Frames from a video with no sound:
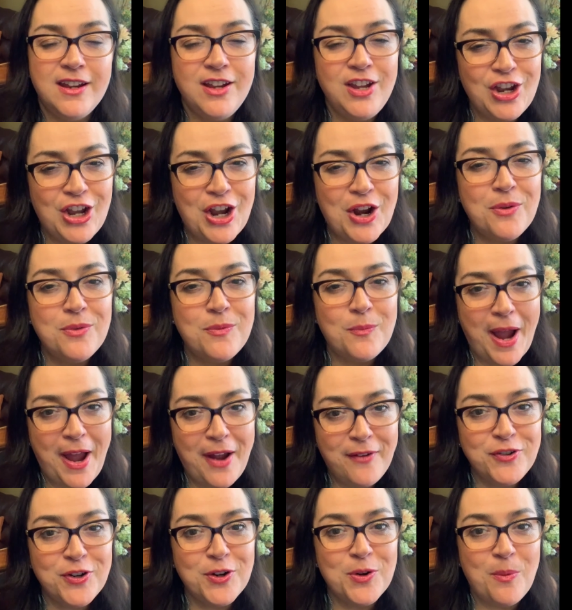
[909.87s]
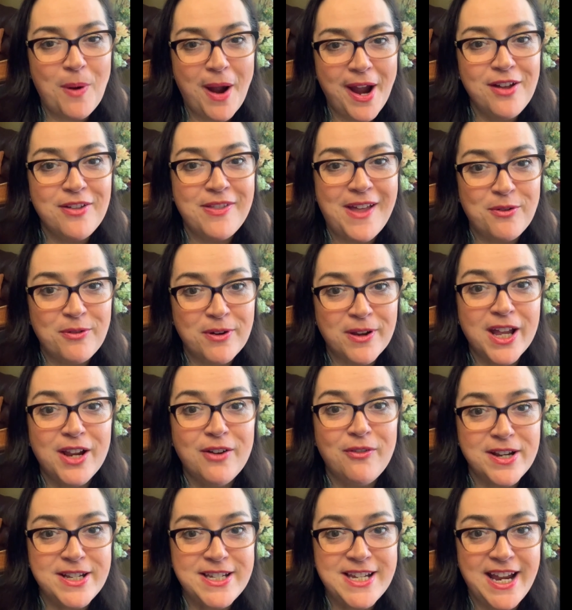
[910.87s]
You know, after a while, that really
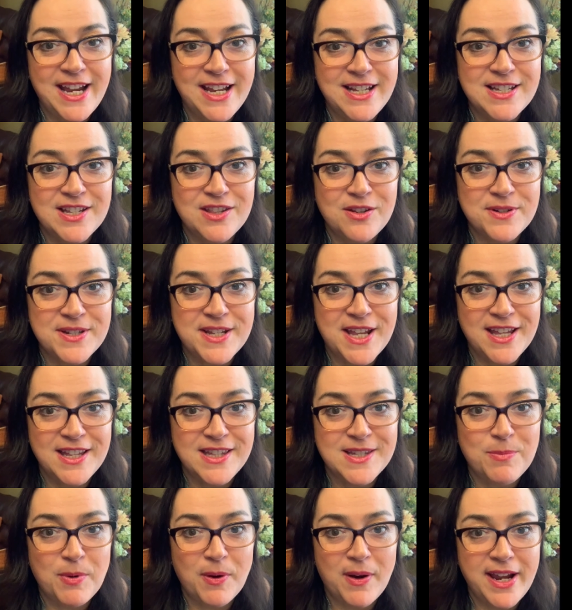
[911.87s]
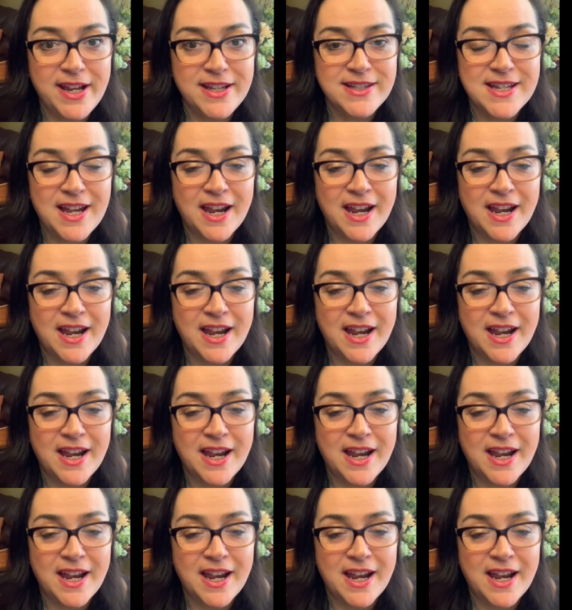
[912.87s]
retains in those kids' brains.